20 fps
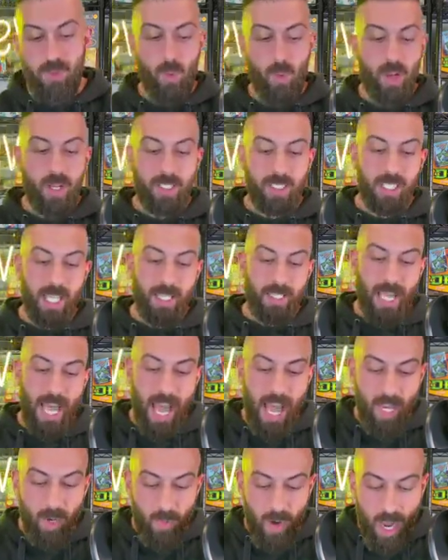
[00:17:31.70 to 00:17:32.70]
want to
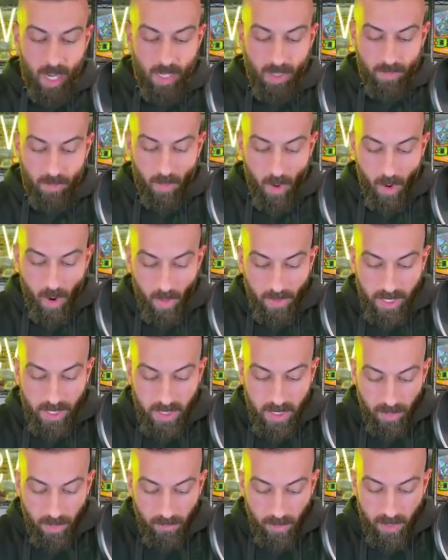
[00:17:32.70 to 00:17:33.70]
hang around for all these
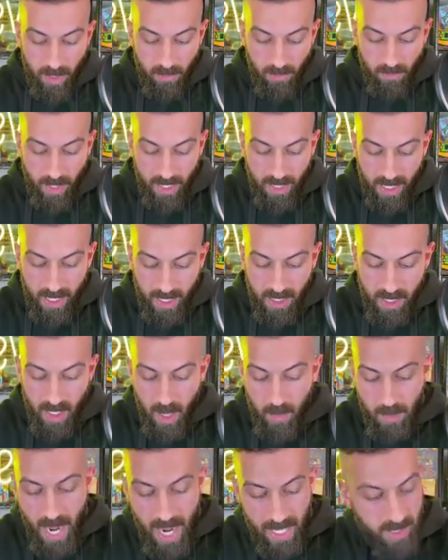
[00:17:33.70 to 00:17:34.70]
different vintage
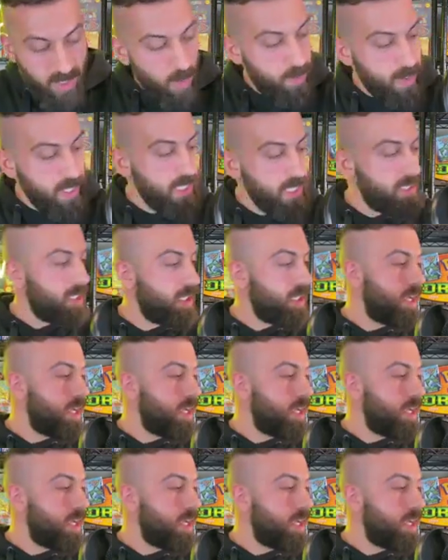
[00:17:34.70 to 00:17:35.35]
box openings,